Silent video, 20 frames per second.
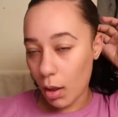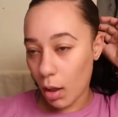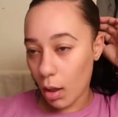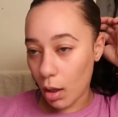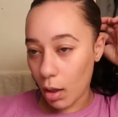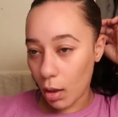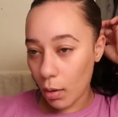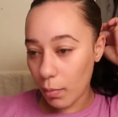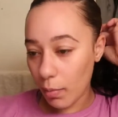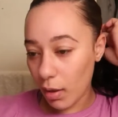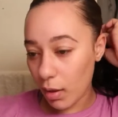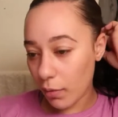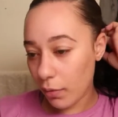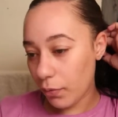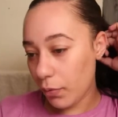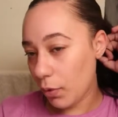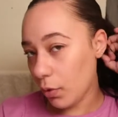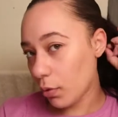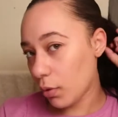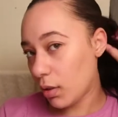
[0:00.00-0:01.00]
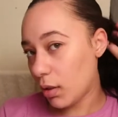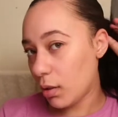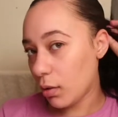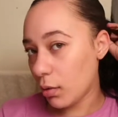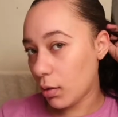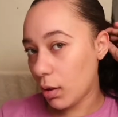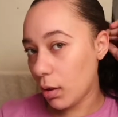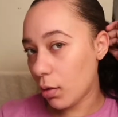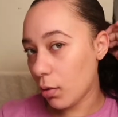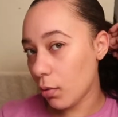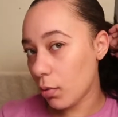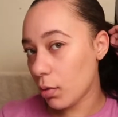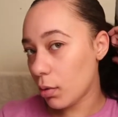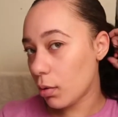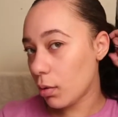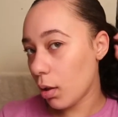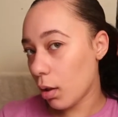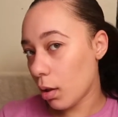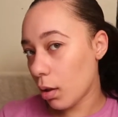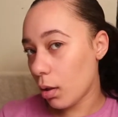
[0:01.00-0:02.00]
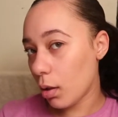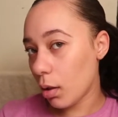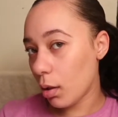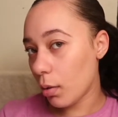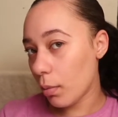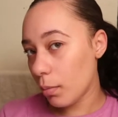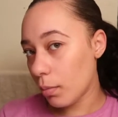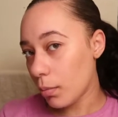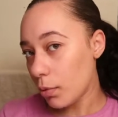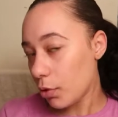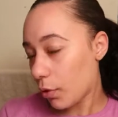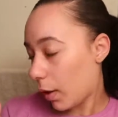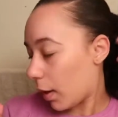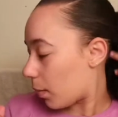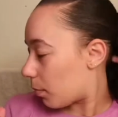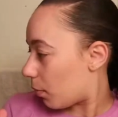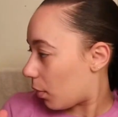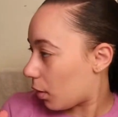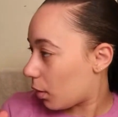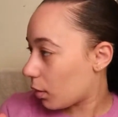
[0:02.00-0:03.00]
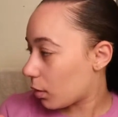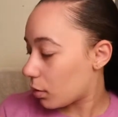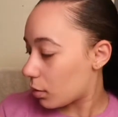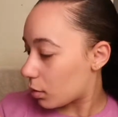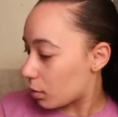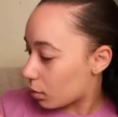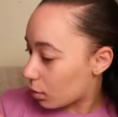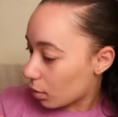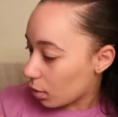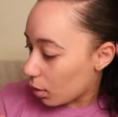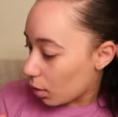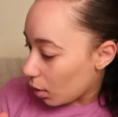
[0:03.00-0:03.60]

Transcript: Um, if you'll still see those uh, track marks,